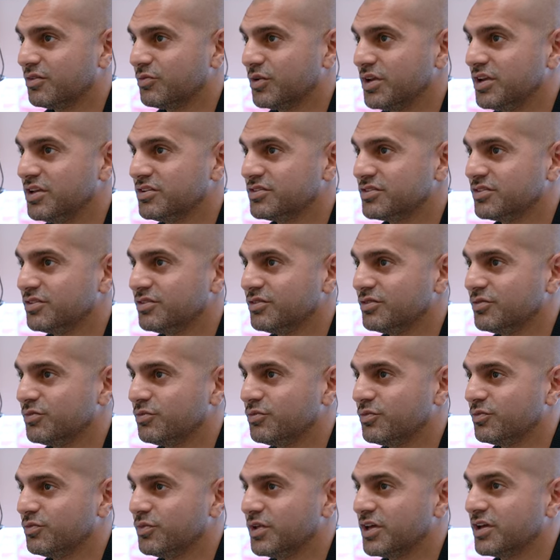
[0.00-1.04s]
And we need to
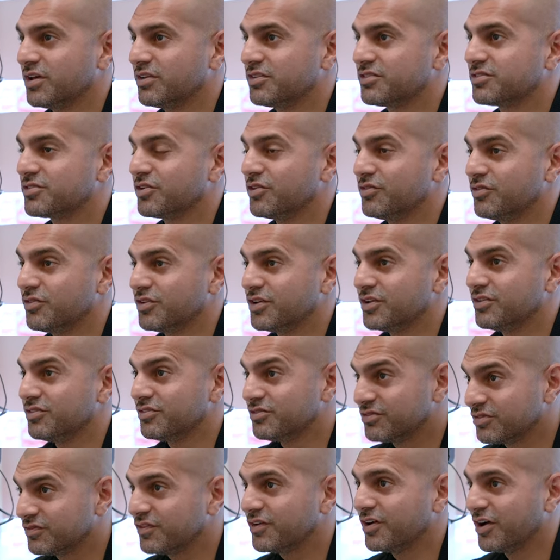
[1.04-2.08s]
be
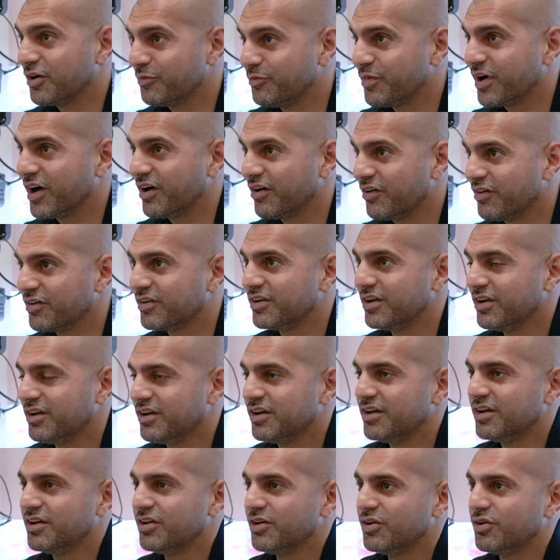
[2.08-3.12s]
conservative about
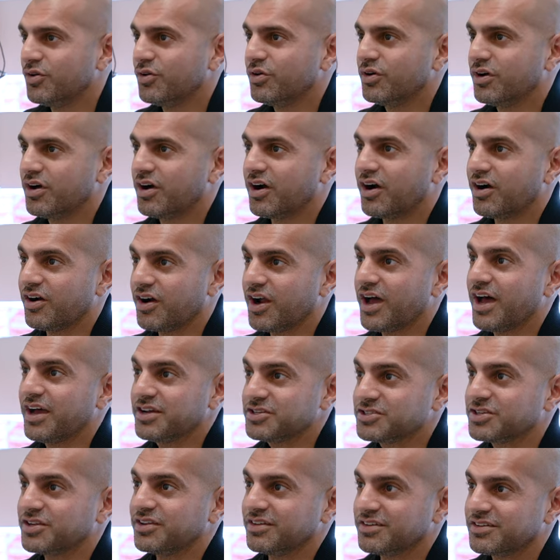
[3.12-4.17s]
our
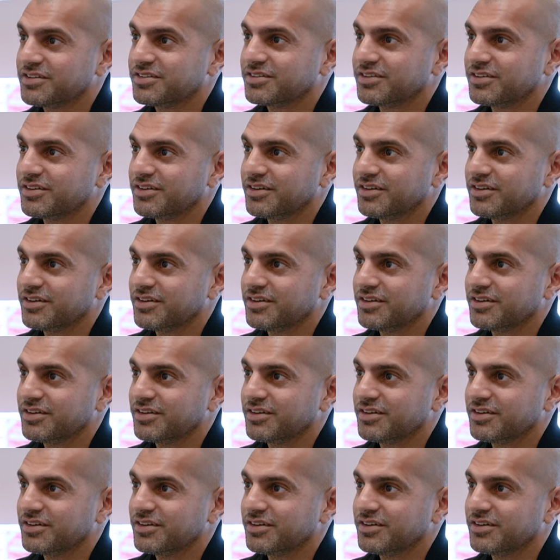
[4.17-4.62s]
actions,